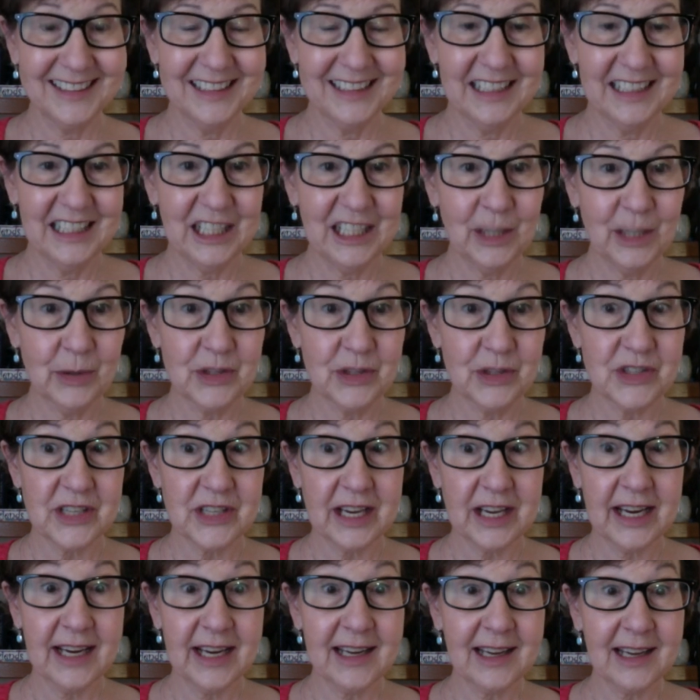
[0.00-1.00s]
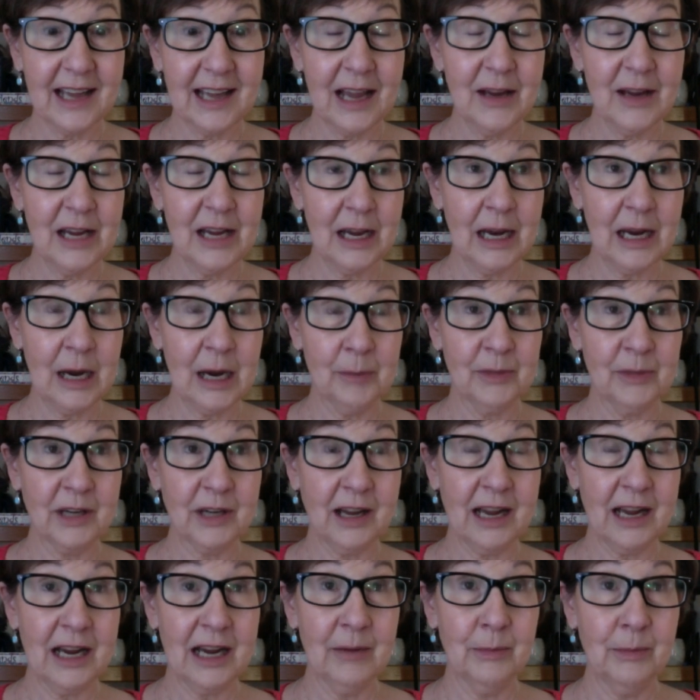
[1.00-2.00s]
It was like I'm
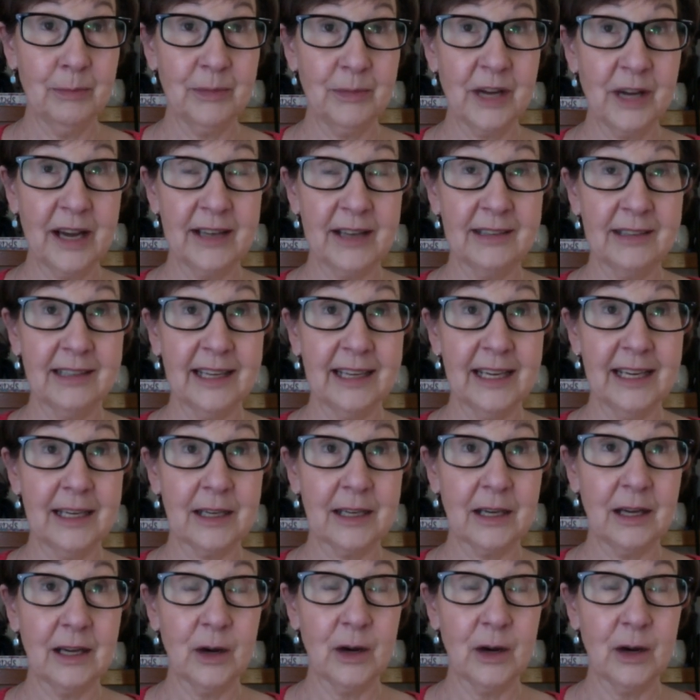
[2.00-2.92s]
kind of like,